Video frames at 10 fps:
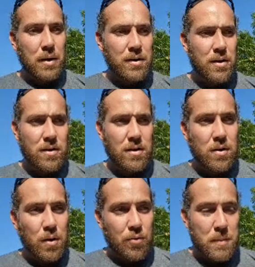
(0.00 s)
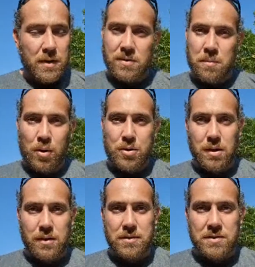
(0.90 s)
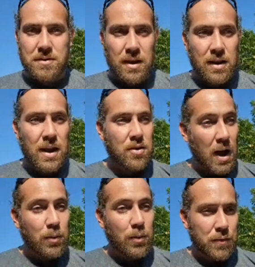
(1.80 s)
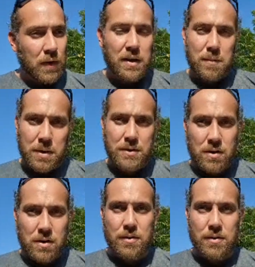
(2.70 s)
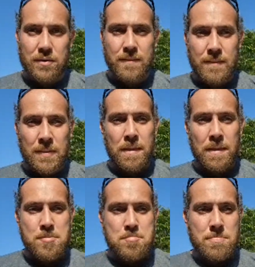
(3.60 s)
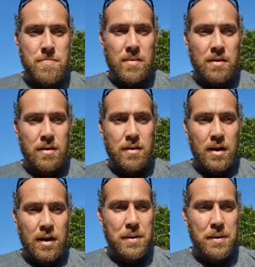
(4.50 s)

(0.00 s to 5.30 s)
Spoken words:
you go through mixed emotions. And again, I was fucking pissed off. Sad